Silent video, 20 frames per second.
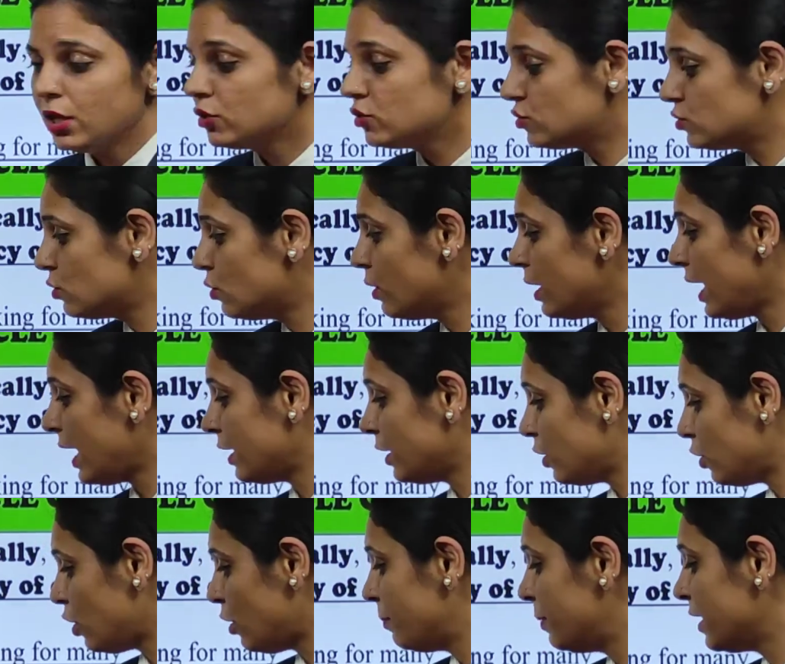So
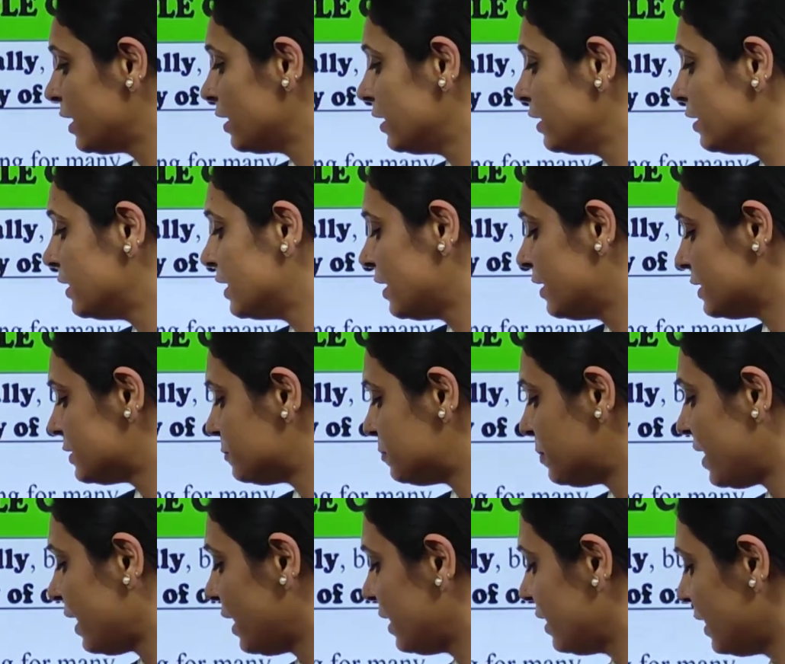anaerobically they
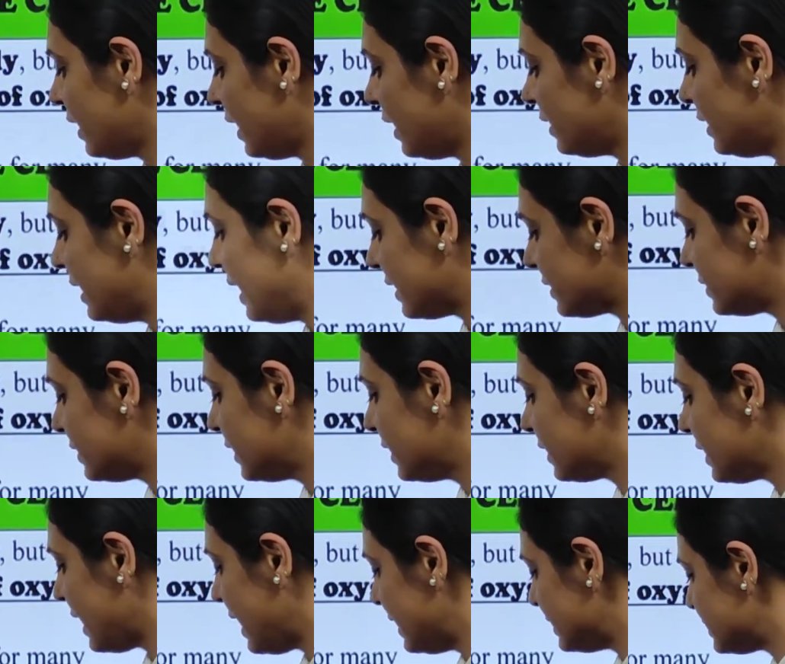respire, and
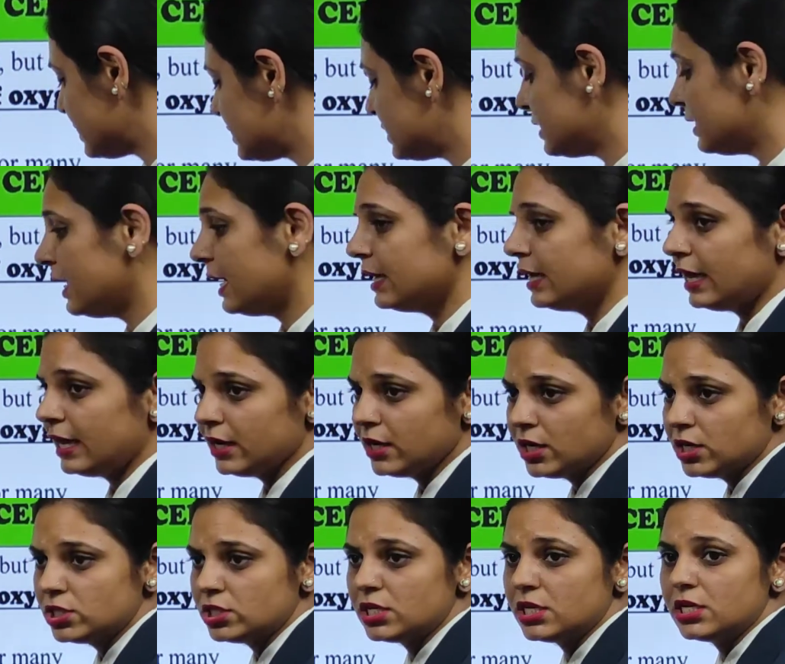lactic acid and
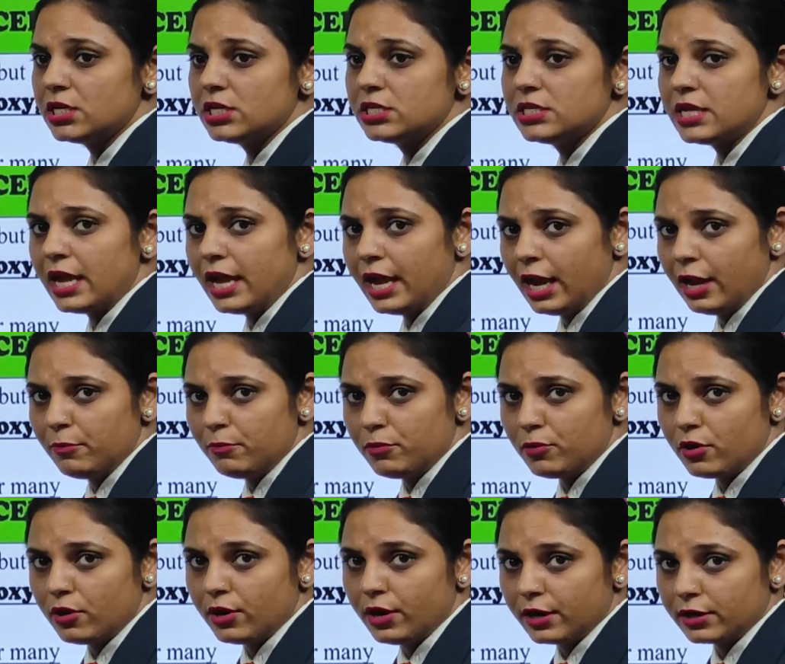energy is the end
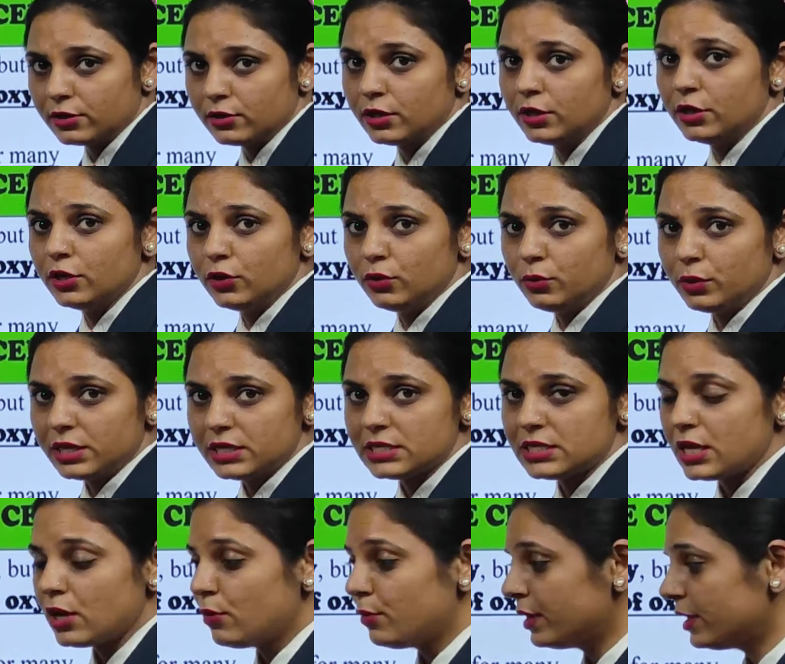product. You can
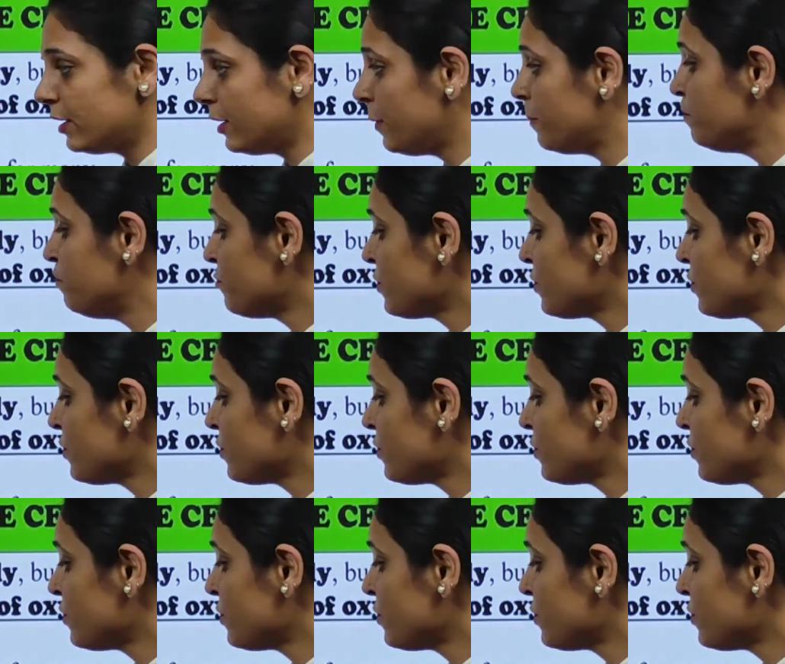say over here,